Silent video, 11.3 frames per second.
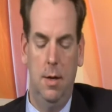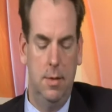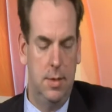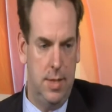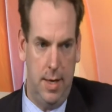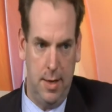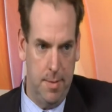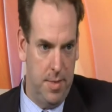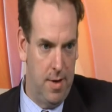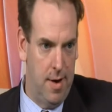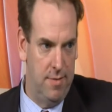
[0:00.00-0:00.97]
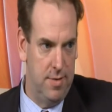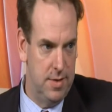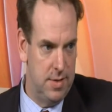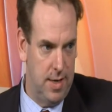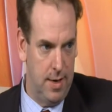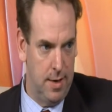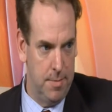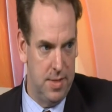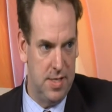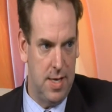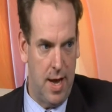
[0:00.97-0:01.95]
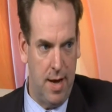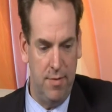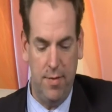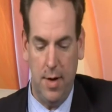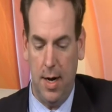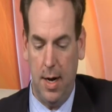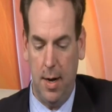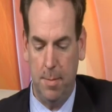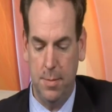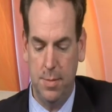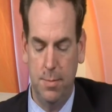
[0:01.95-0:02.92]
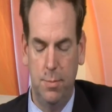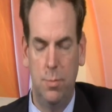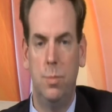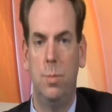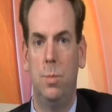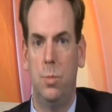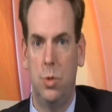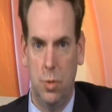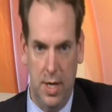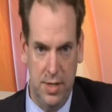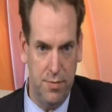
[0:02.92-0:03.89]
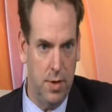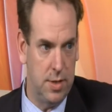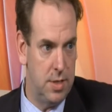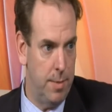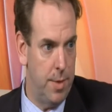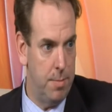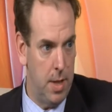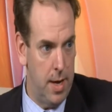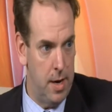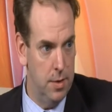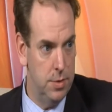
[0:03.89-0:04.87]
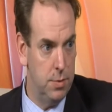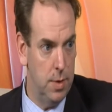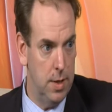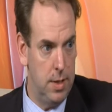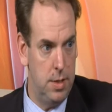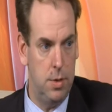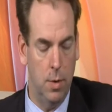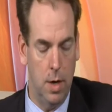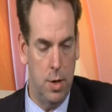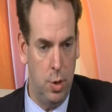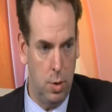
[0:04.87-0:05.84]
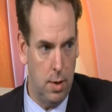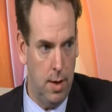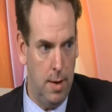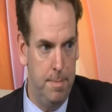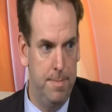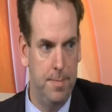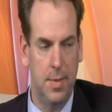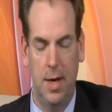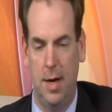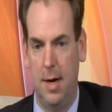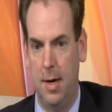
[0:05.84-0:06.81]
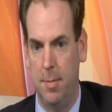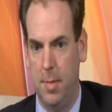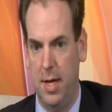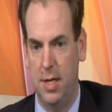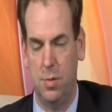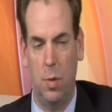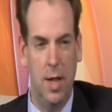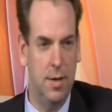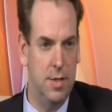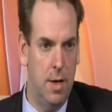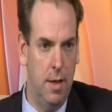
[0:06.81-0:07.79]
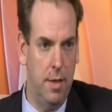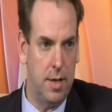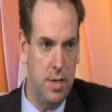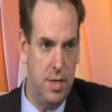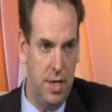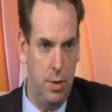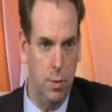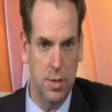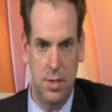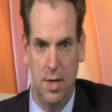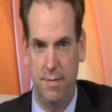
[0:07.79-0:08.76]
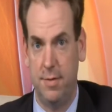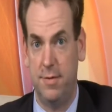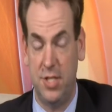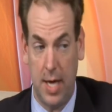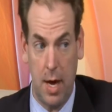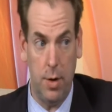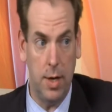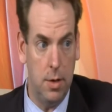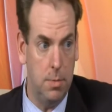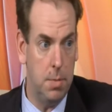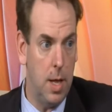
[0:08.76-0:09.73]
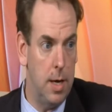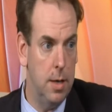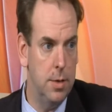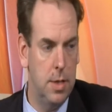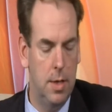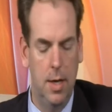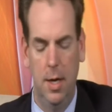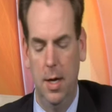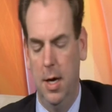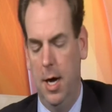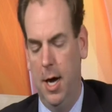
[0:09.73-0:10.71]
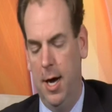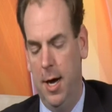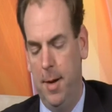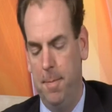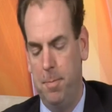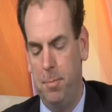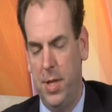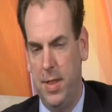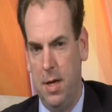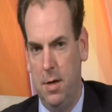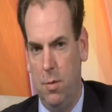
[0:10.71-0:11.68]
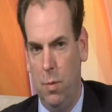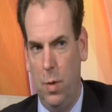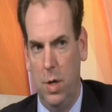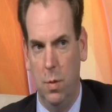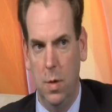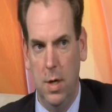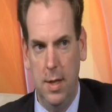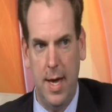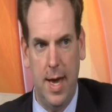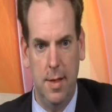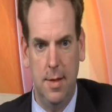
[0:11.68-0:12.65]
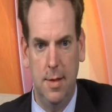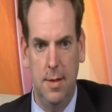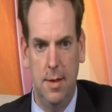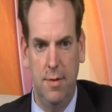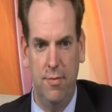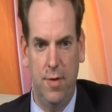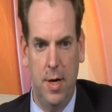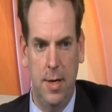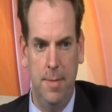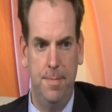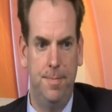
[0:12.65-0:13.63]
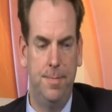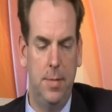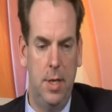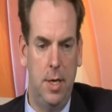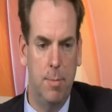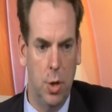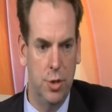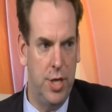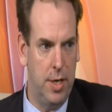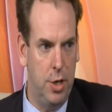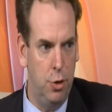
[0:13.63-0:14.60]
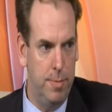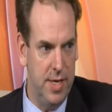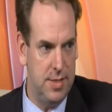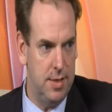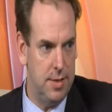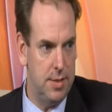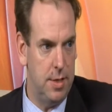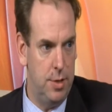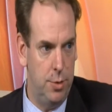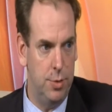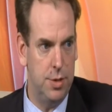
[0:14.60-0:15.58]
setting up the office, setting up the staff, transferring some of the players really to our new club, as well as all the continual stuff of scouting new players. But then we really had the fun emerging new business and new